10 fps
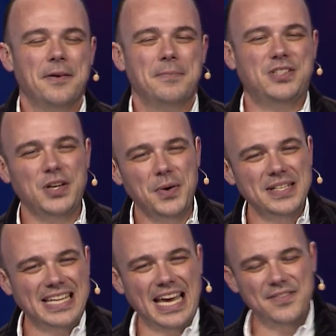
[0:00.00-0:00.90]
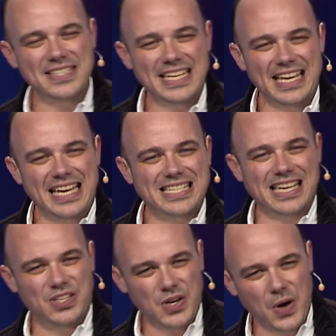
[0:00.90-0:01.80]
But you know what David did? He
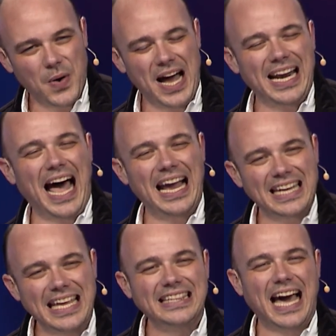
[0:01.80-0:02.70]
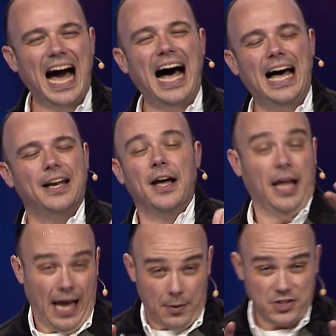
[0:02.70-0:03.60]
said, you know what? I need God. I